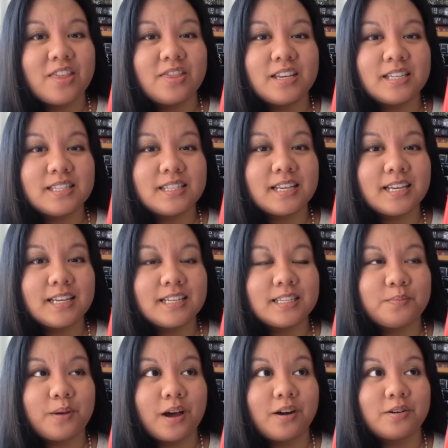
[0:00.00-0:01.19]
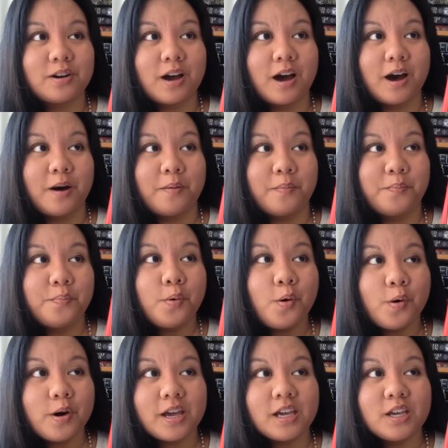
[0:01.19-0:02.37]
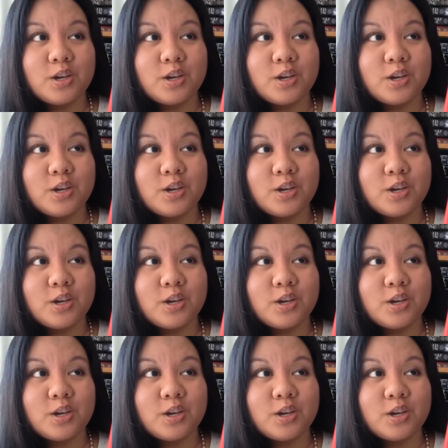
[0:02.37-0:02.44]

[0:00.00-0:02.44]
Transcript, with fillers: This is about a boy